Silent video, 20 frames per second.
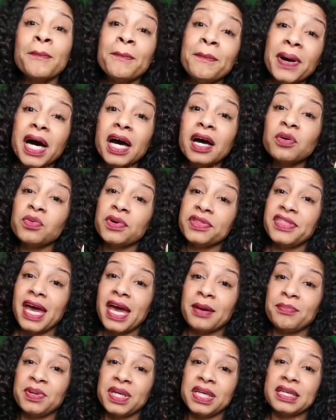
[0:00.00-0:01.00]
But with
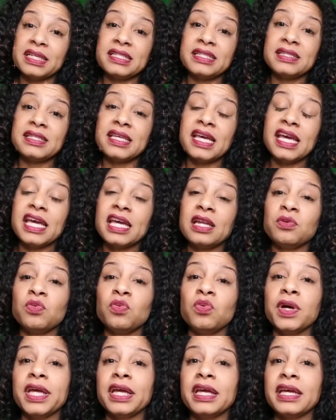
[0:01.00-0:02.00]
that being said,
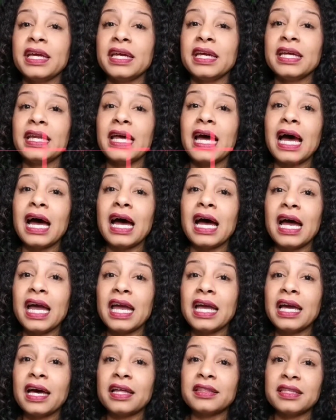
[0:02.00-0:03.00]
when
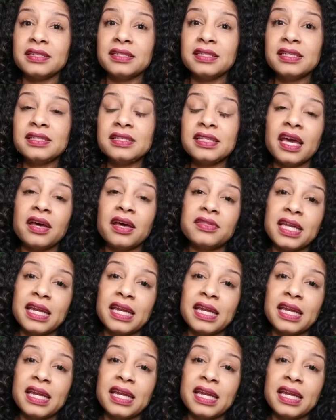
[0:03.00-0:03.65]
I got the discount,